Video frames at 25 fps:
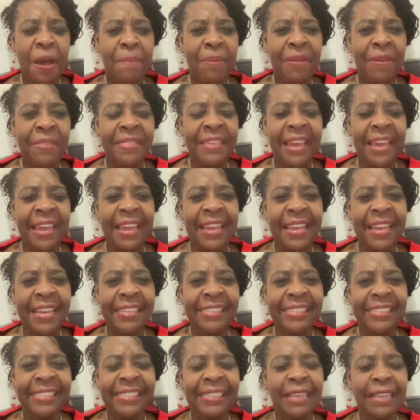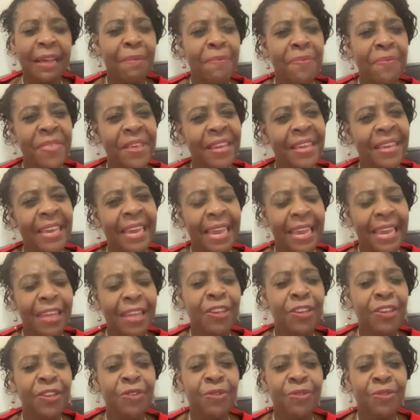But there is something
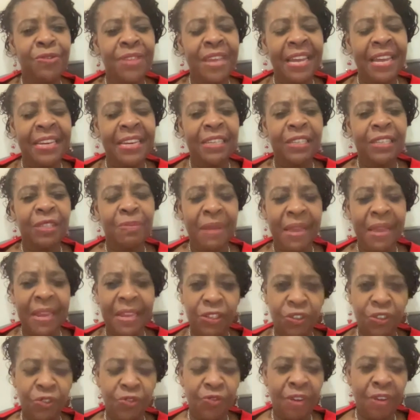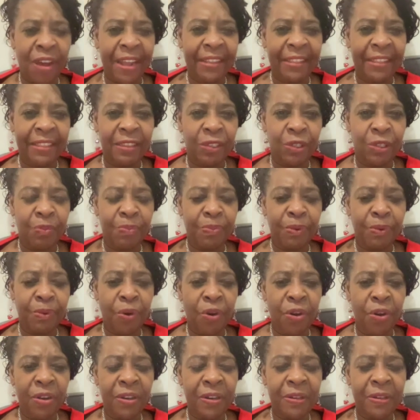in you that has made you write this
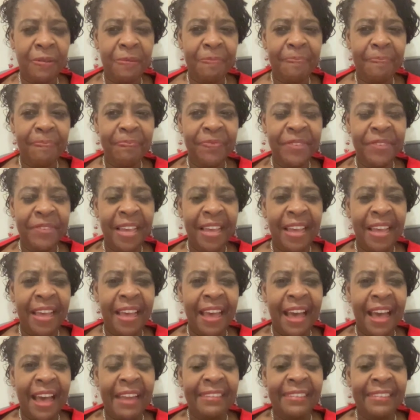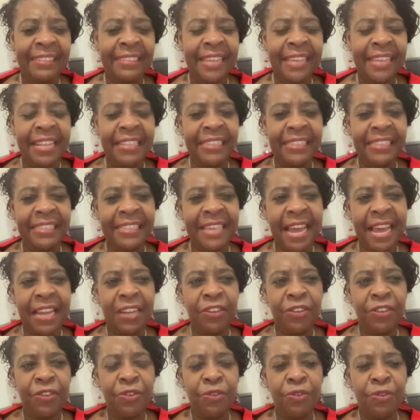book. I sense
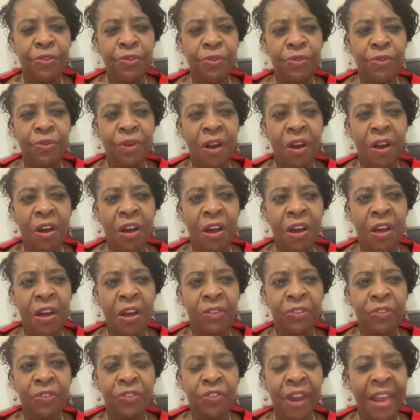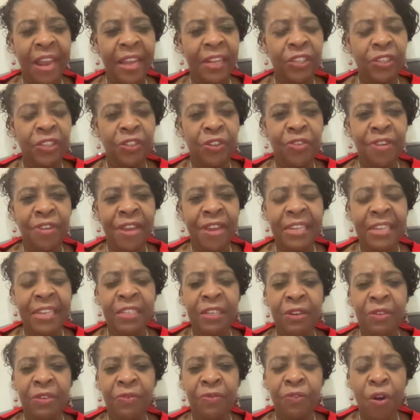that you are trying to
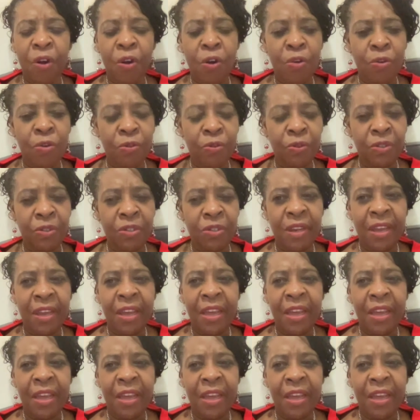create a road,